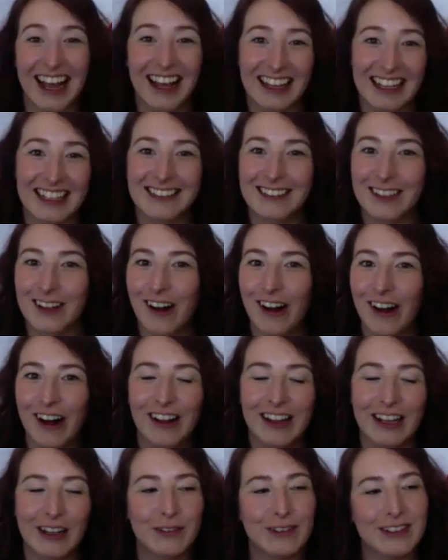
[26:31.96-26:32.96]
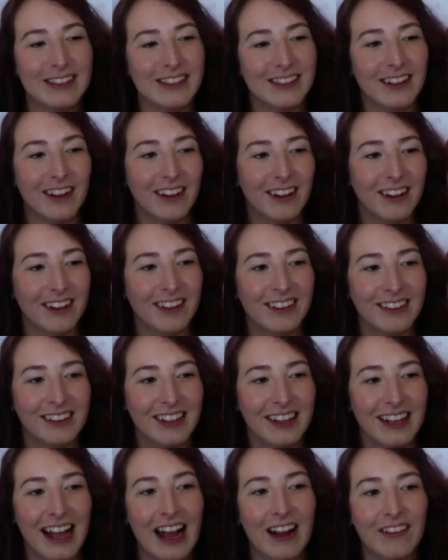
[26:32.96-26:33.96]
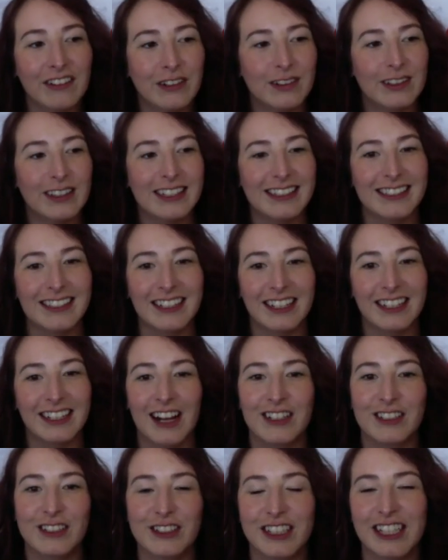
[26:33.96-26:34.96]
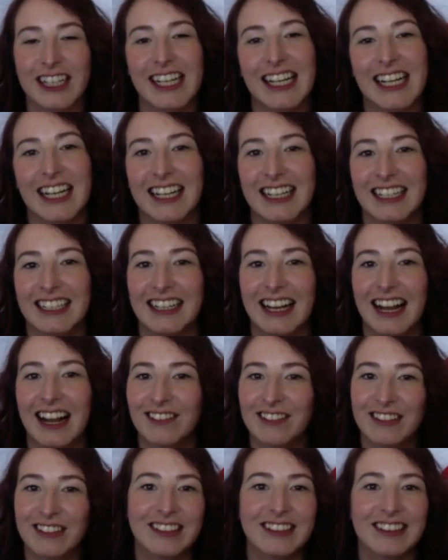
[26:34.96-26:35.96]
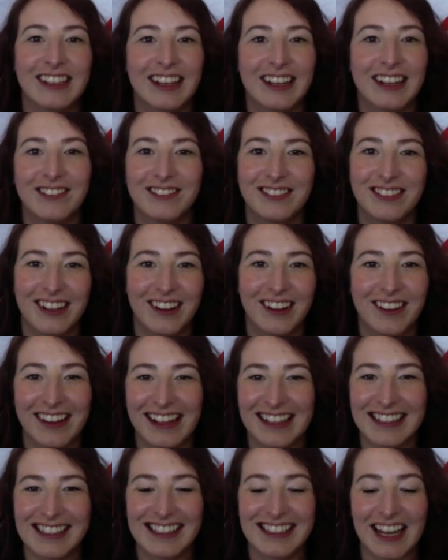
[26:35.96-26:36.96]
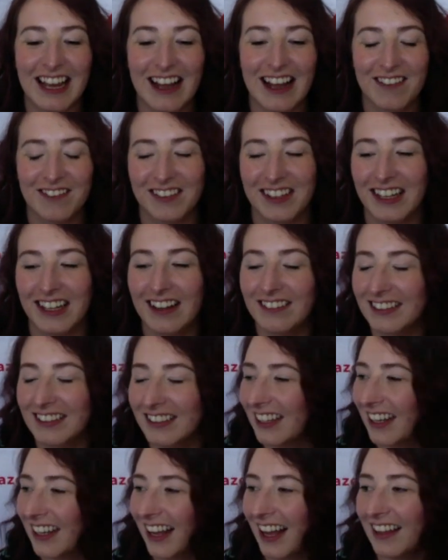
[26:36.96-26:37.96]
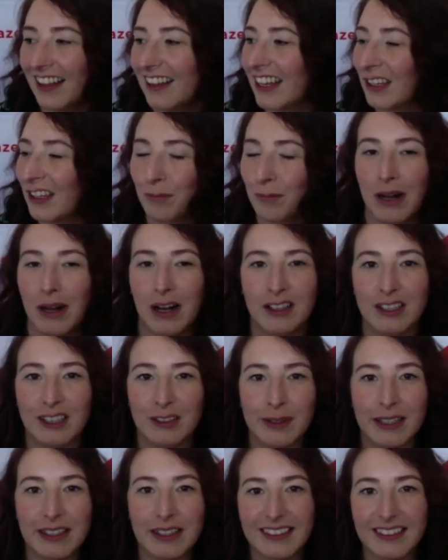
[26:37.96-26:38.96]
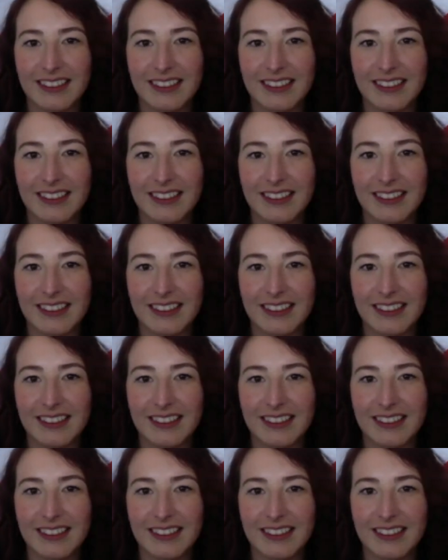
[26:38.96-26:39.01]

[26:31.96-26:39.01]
it was all, everyone listened to country and everyone loved all that stuff. And I was like, I like punk music.